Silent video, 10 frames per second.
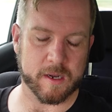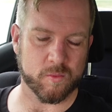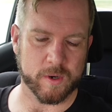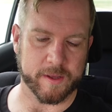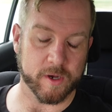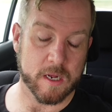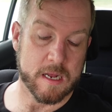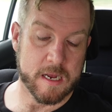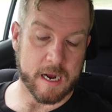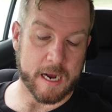whatever.
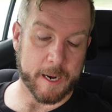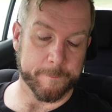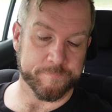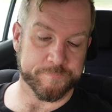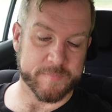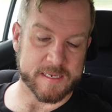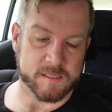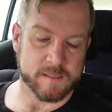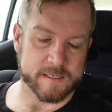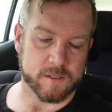
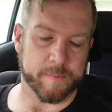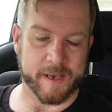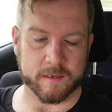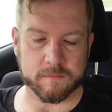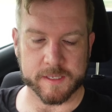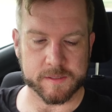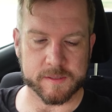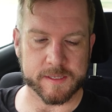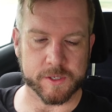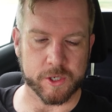That's not bad. That's
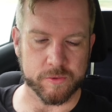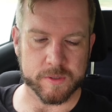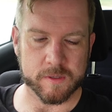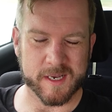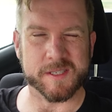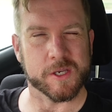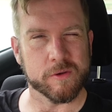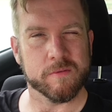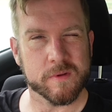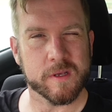
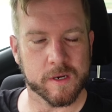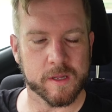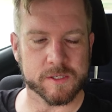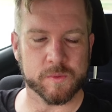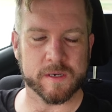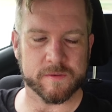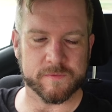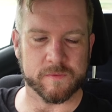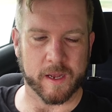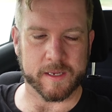cute. You know, that's
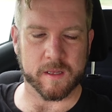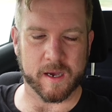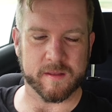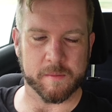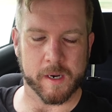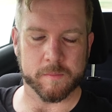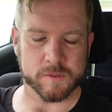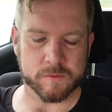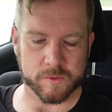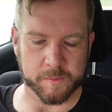one, like, that I think
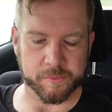mums would